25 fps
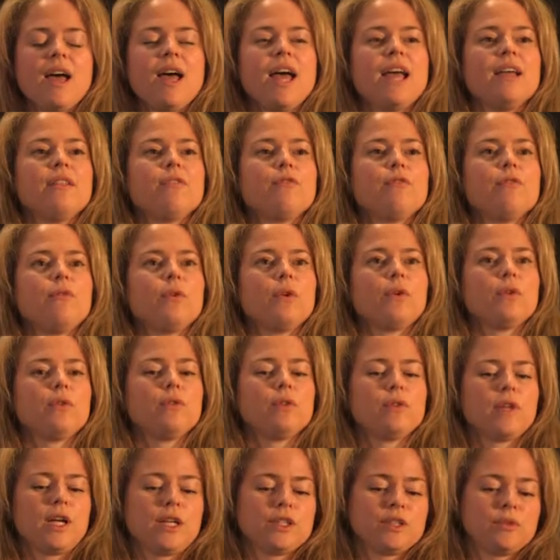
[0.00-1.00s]
And
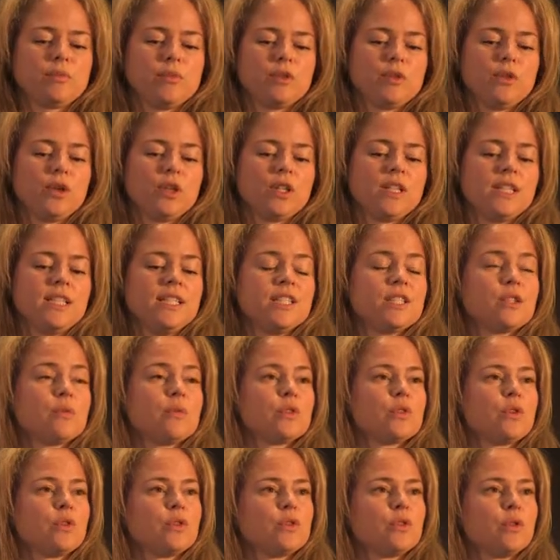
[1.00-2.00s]
last but not least, there
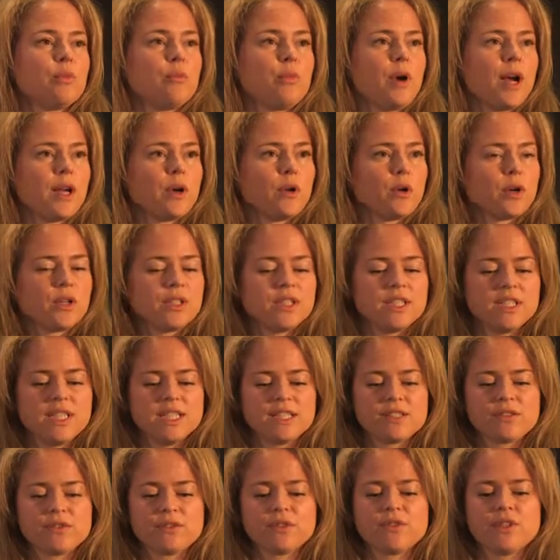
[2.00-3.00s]
was also a priority
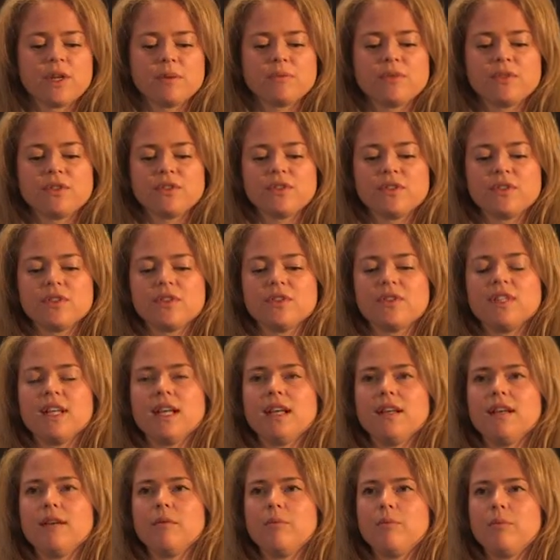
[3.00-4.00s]
list of substances
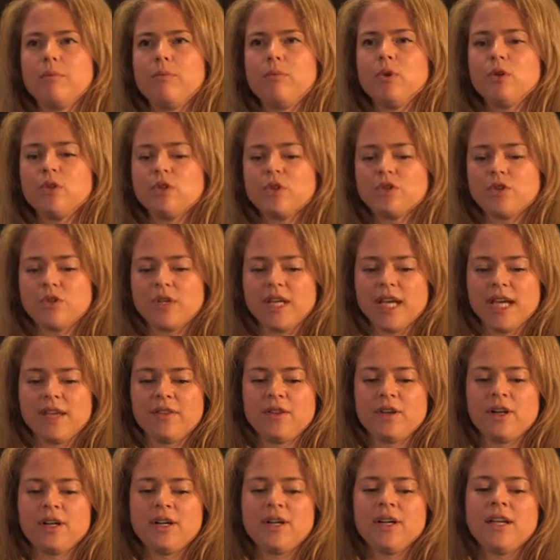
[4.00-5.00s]
then put
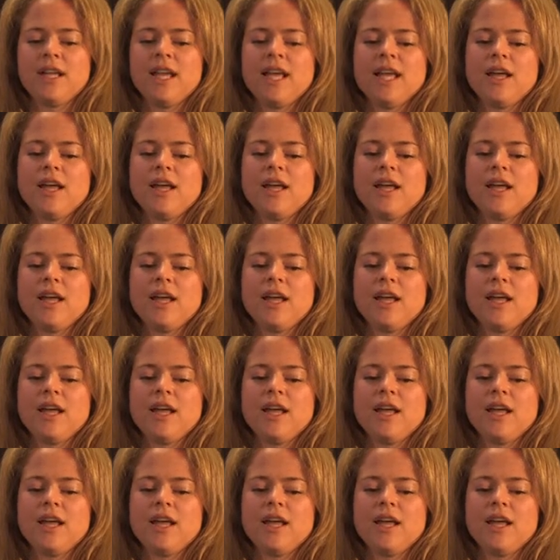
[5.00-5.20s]
together